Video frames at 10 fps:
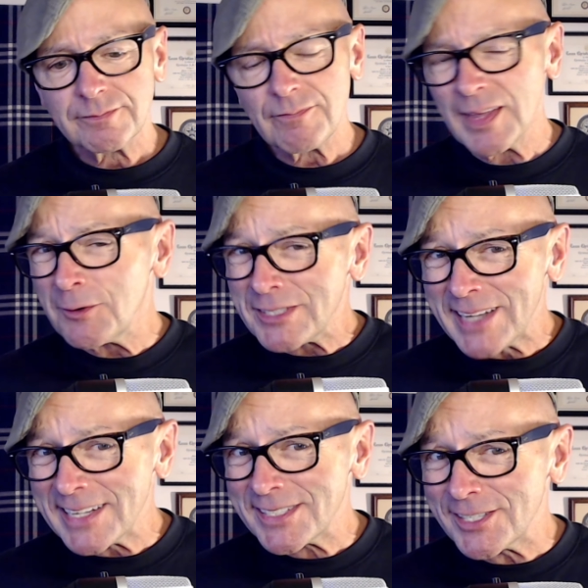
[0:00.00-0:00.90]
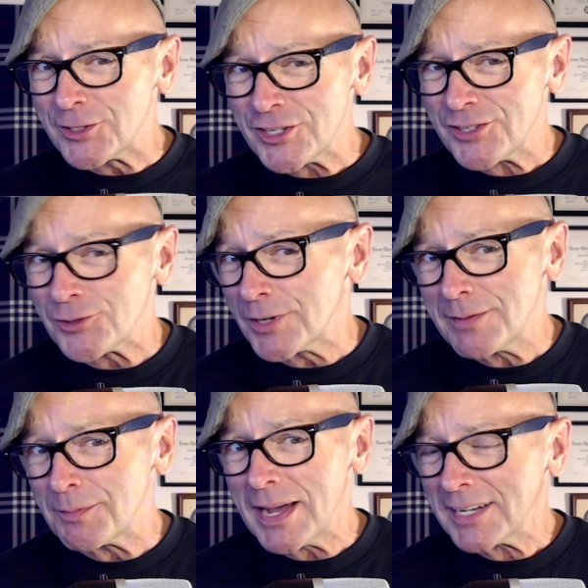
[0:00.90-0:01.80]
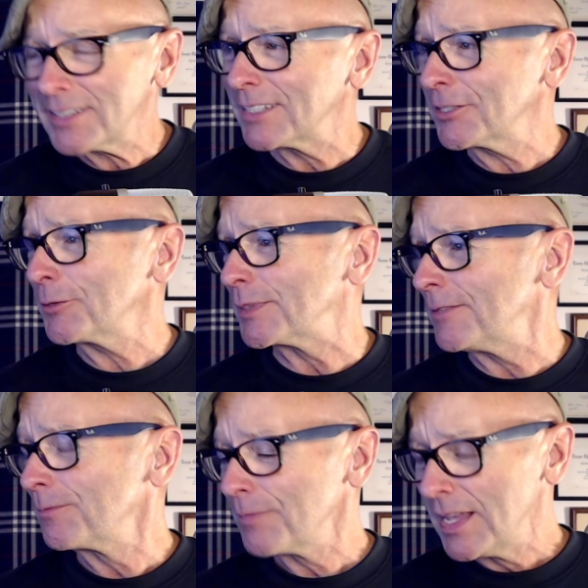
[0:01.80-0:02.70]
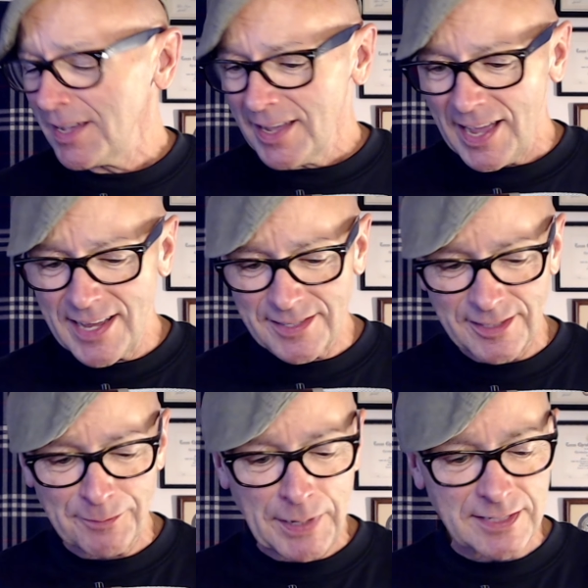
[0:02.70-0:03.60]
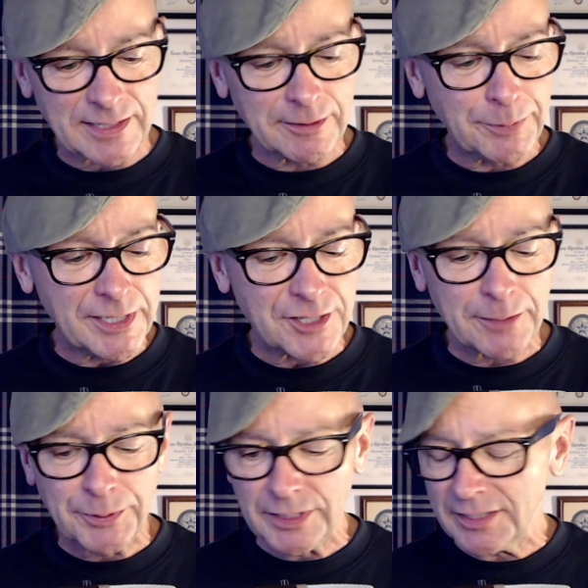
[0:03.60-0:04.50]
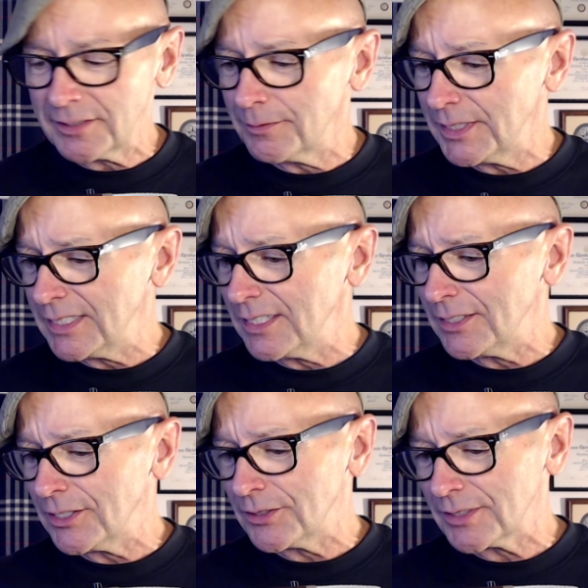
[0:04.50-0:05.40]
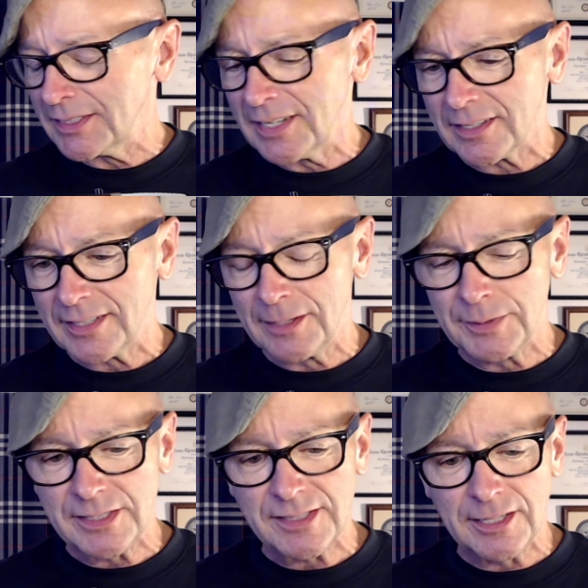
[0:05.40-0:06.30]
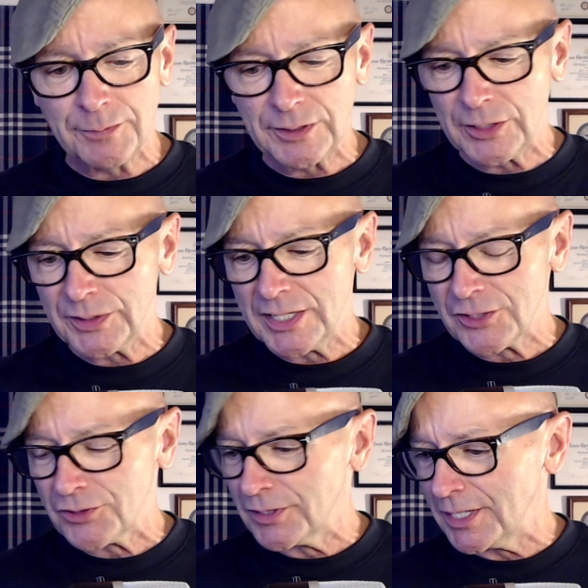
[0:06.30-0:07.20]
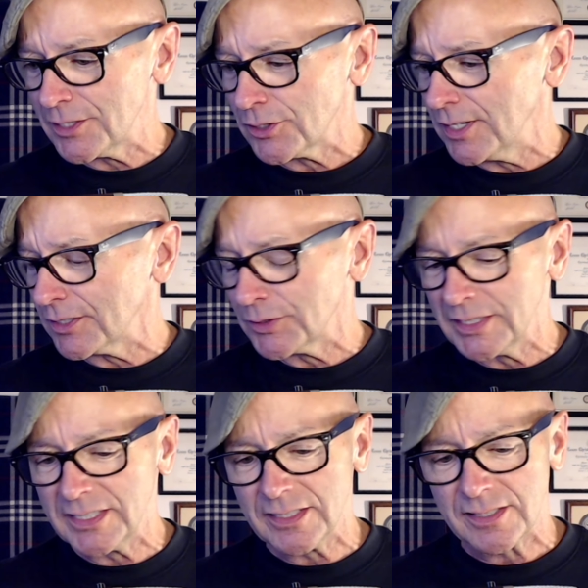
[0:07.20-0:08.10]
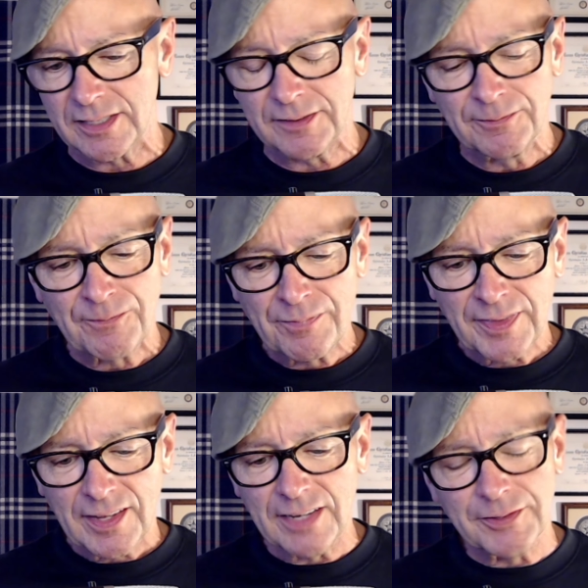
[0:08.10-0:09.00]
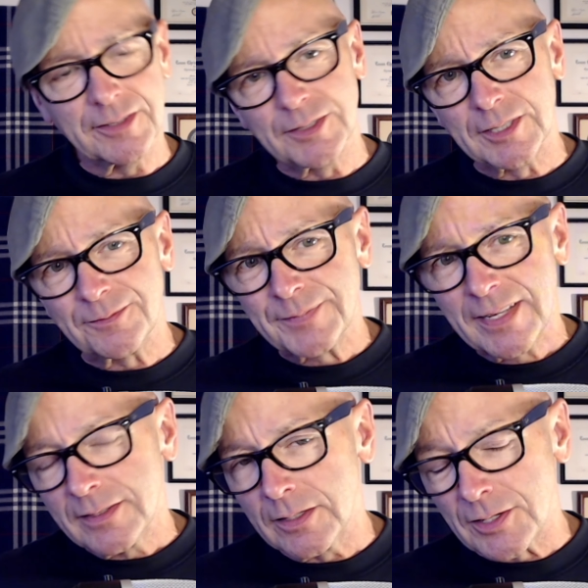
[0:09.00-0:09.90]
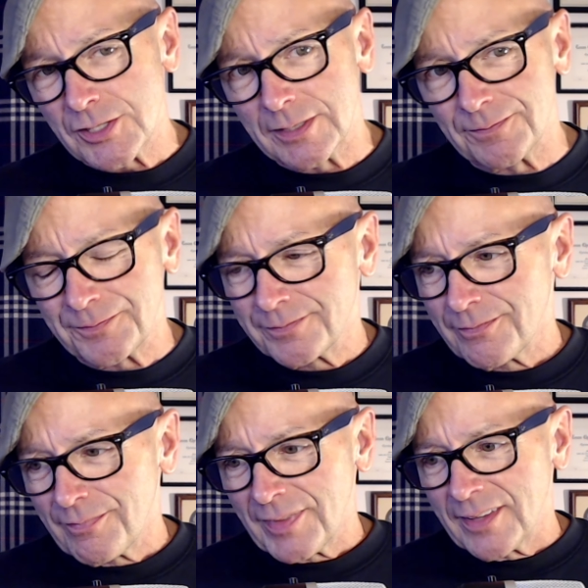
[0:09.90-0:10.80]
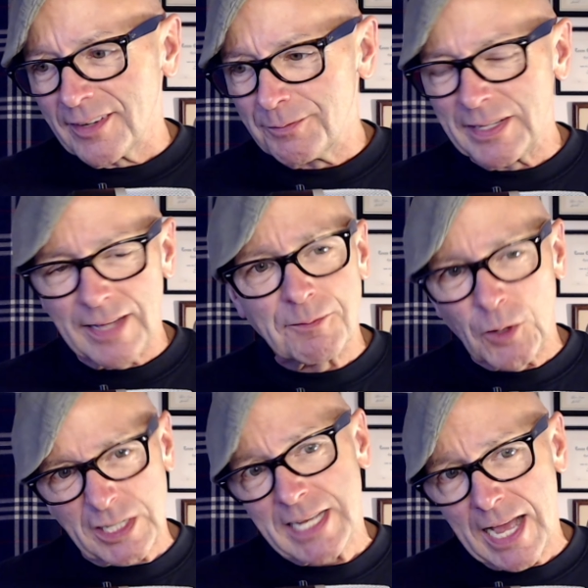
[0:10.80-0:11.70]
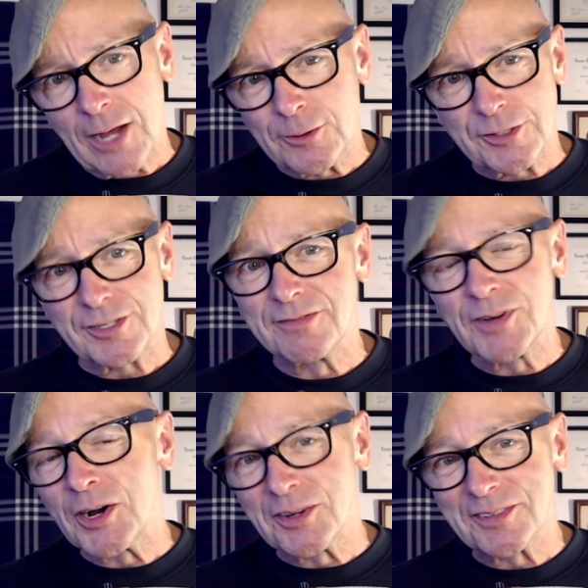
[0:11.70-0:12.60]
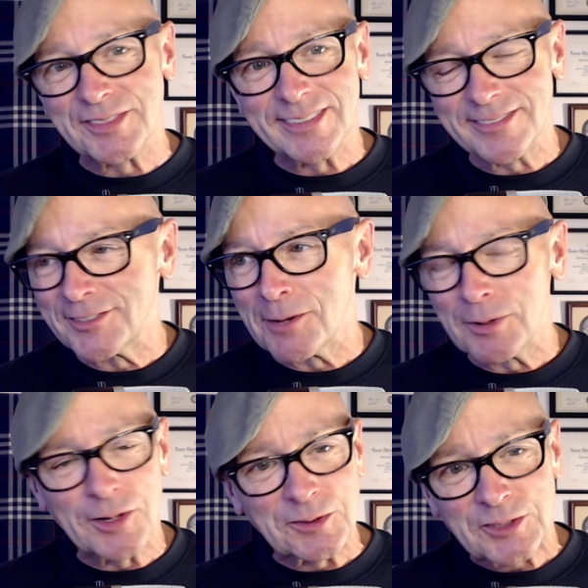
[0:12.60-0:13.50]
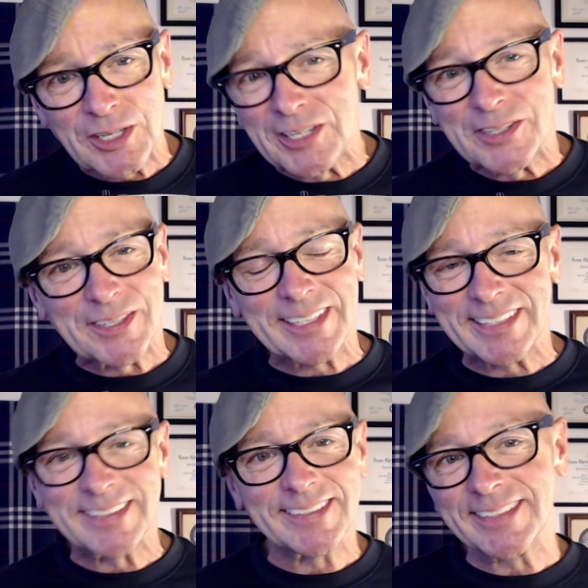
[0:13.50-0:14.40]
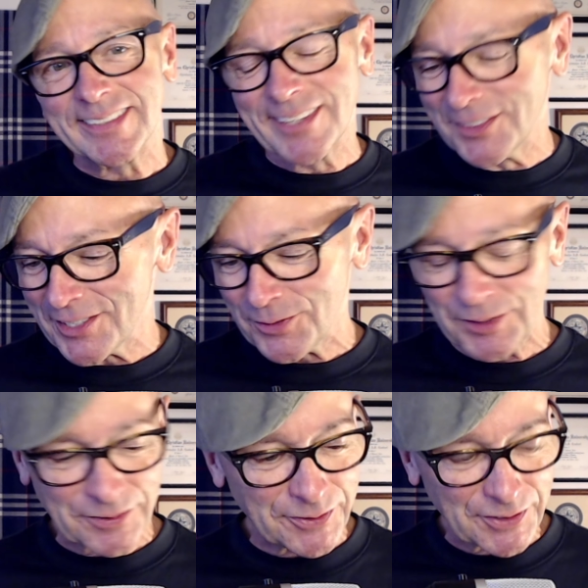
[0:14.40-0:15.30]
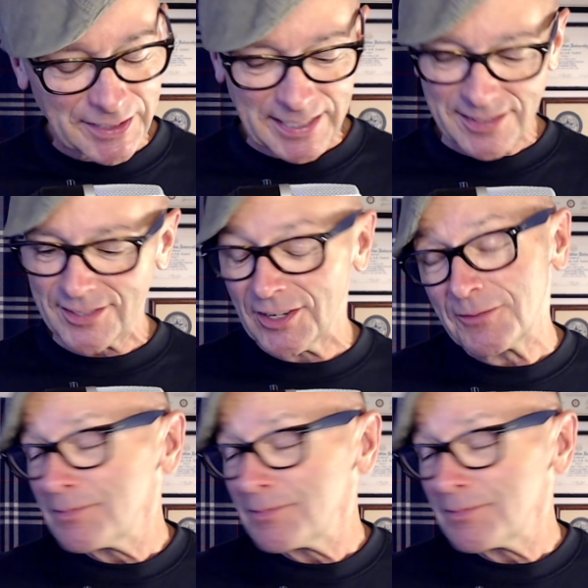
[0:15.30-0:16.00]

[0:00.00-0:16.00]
it was nice to just dream about it a little bit. As uh, Puzzling with PJ put it to me in a note in our comments down below yesterday's a grid, he said if it were Larson, there'd be a lot more cows involved and double entendre and uh, all these wonderful things. So,